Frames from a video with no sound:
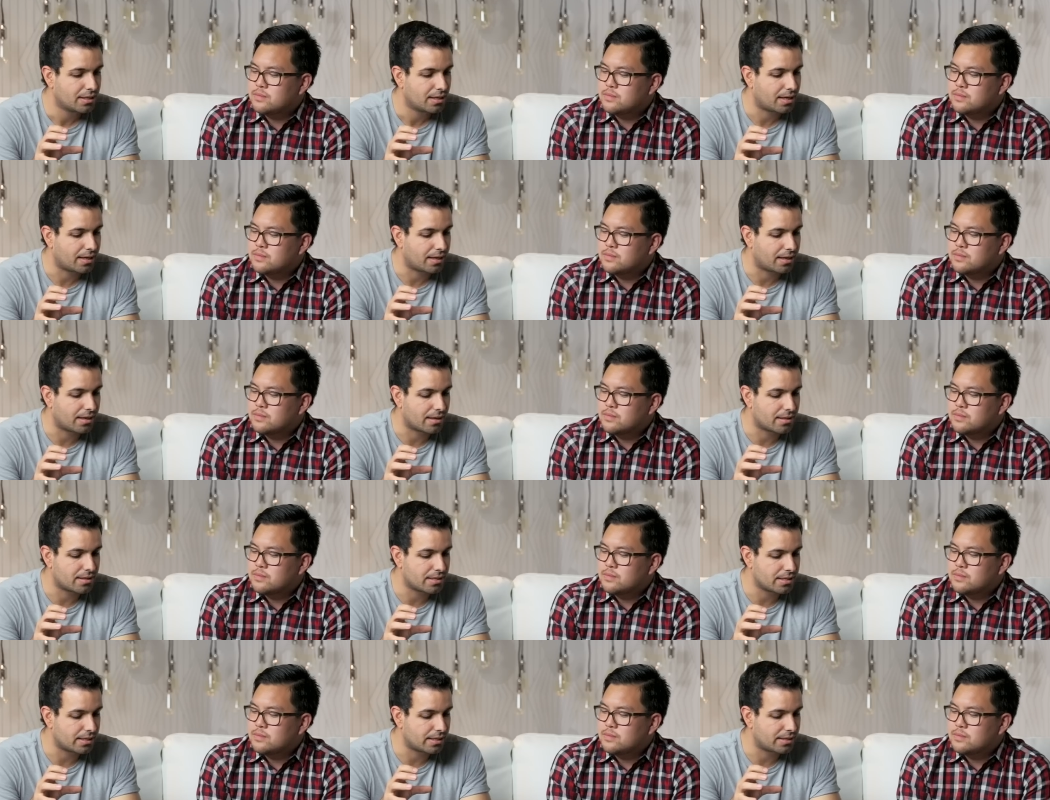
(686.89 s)
Speaker 1: uh,
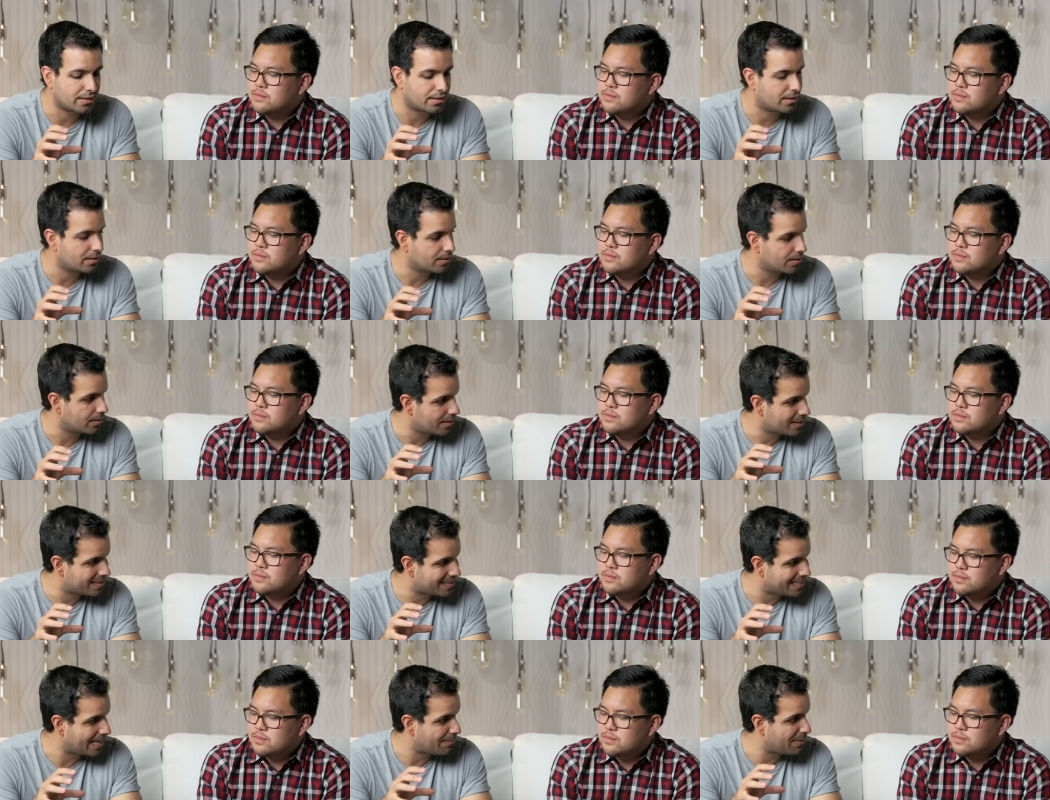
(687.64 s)
the
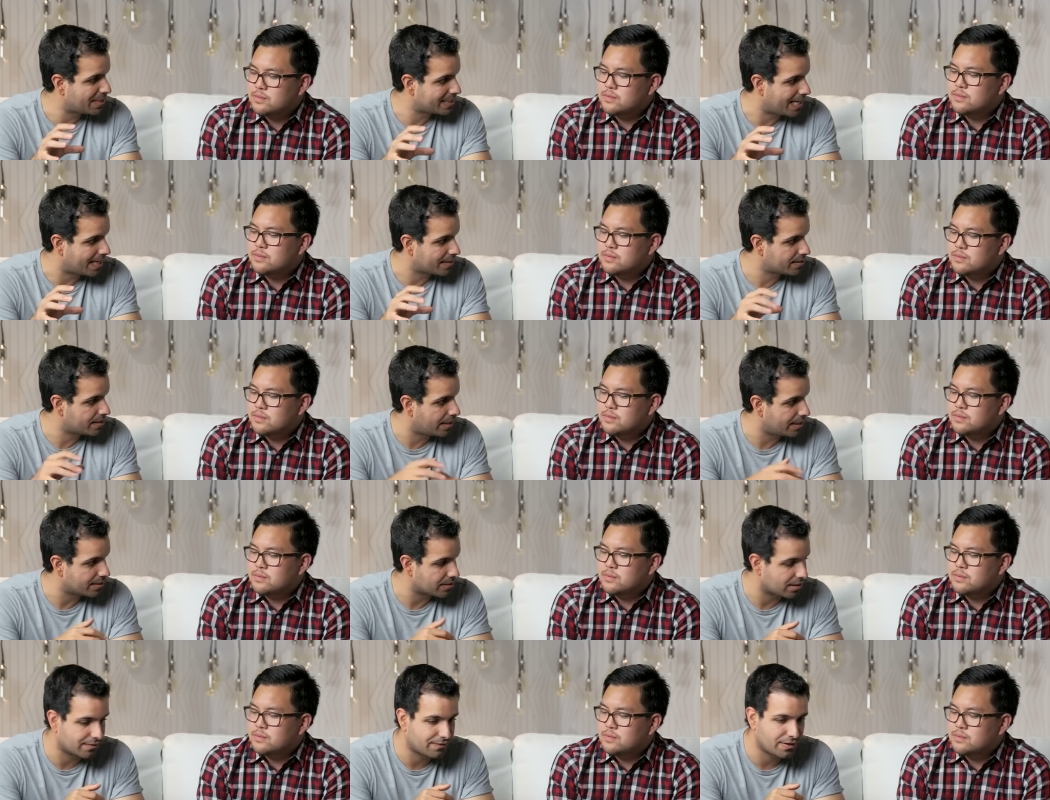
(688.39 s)
same exact
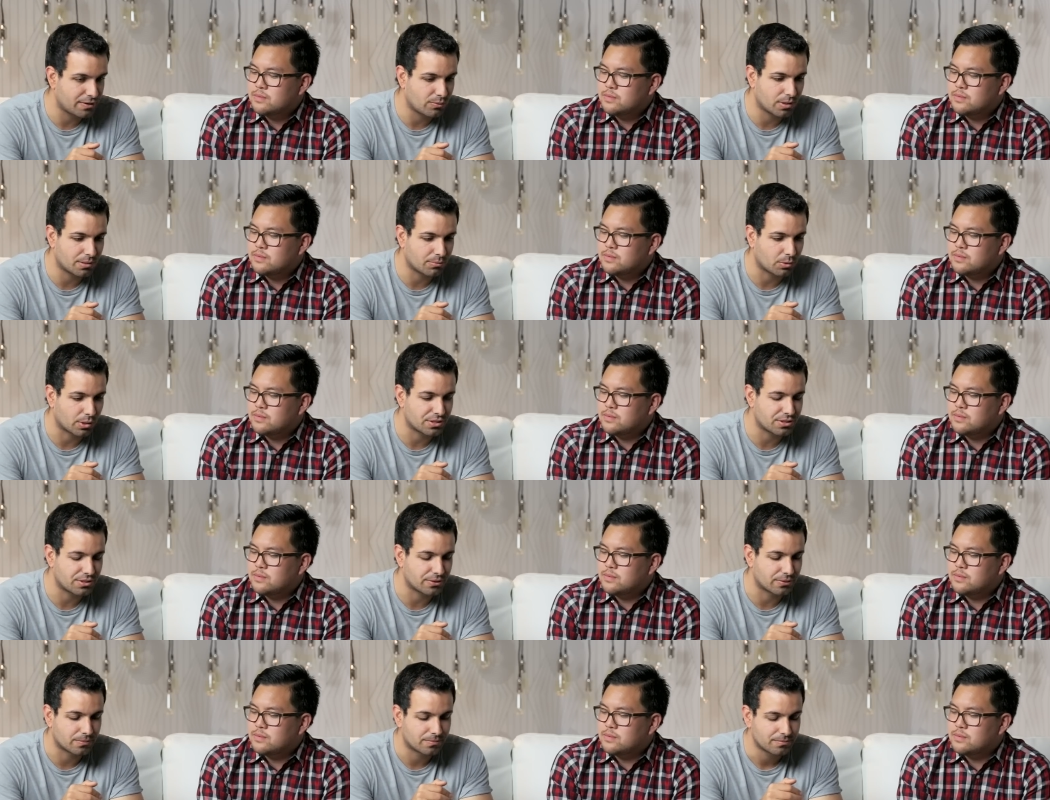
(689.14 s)
settings on the fifty-one point
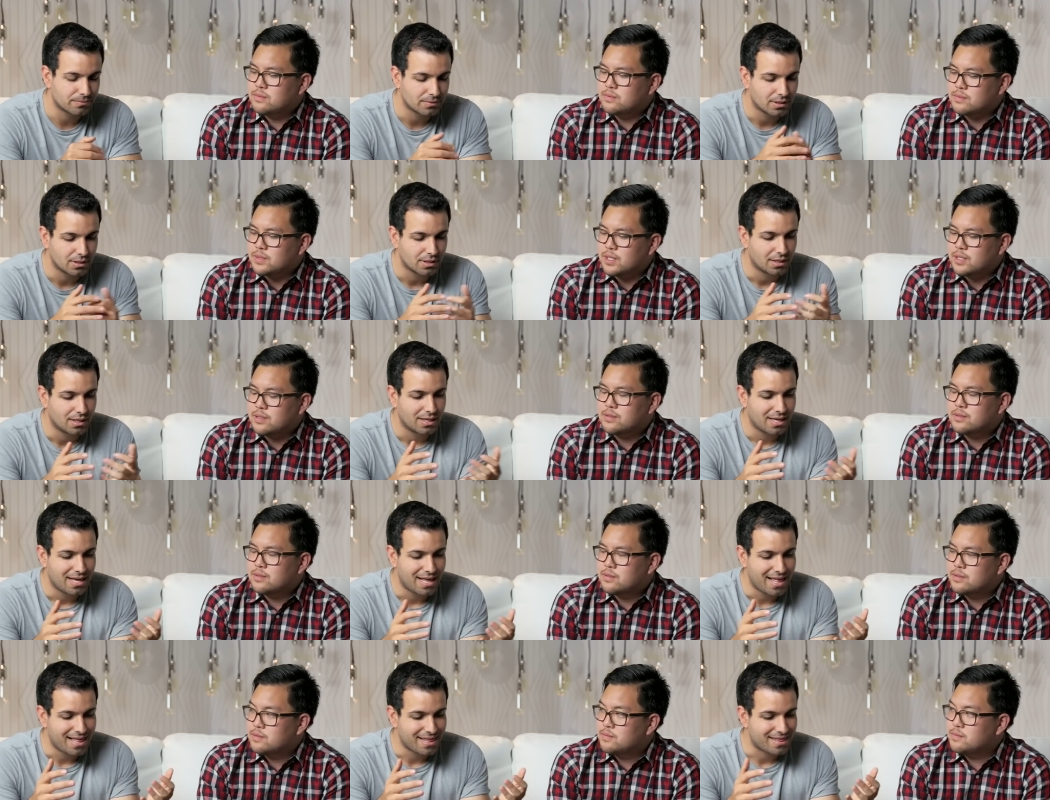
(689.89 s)
two. Okay.
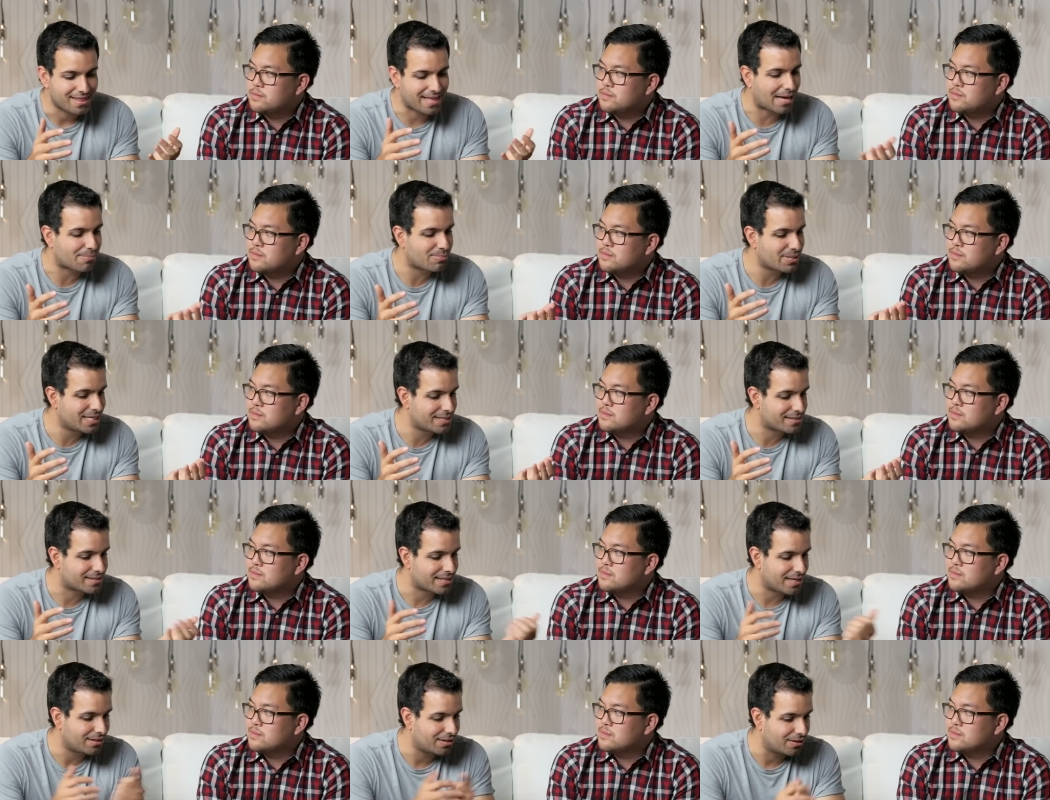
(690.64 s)
That being
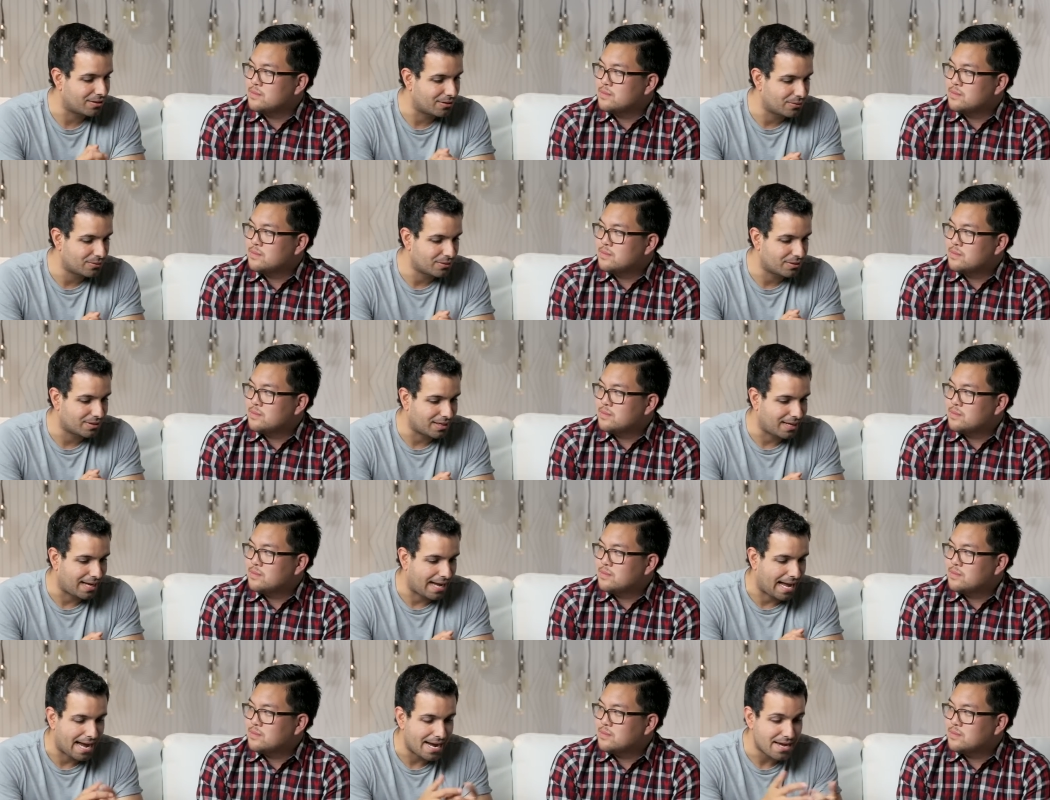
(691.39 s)
said though,
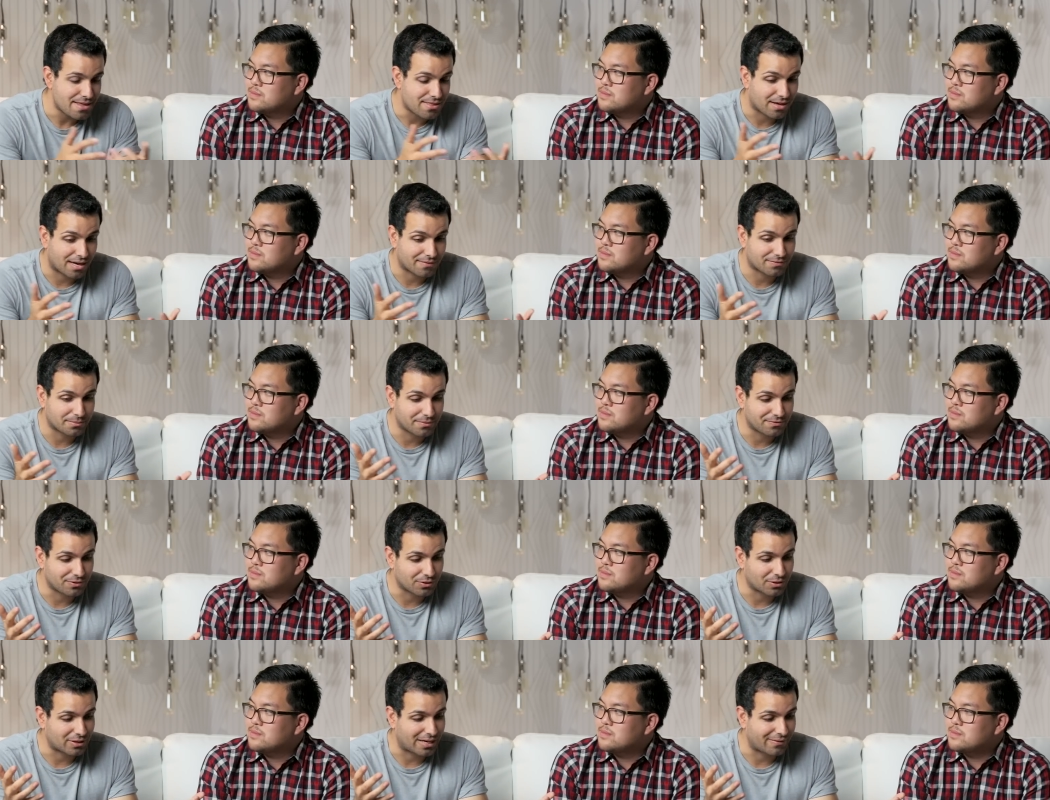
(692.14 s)
I thought from a
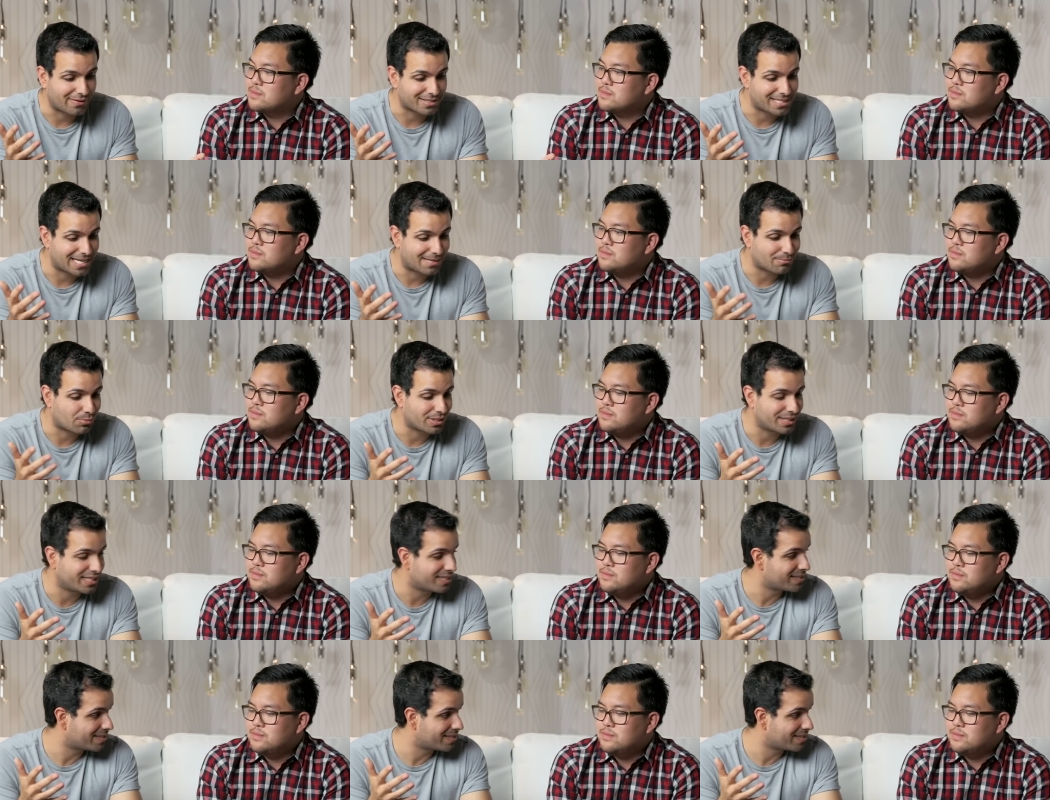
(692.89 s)
photographic standpoint, the